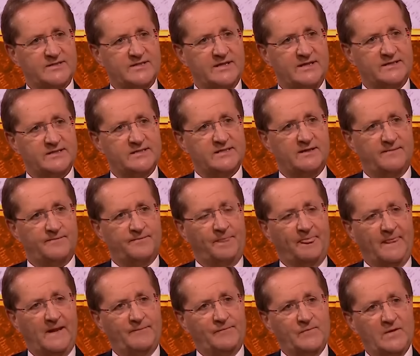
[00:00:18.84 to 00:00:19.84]
is it
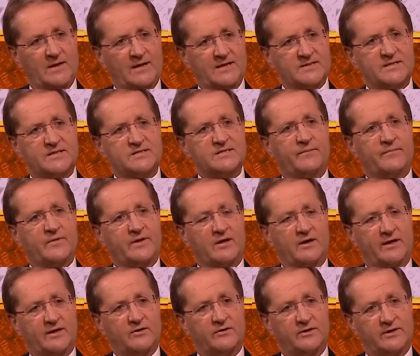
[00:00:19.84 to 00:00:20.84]
is there something
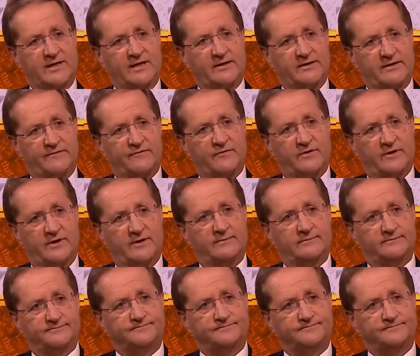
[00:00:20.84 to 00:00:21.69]
I could have done differently?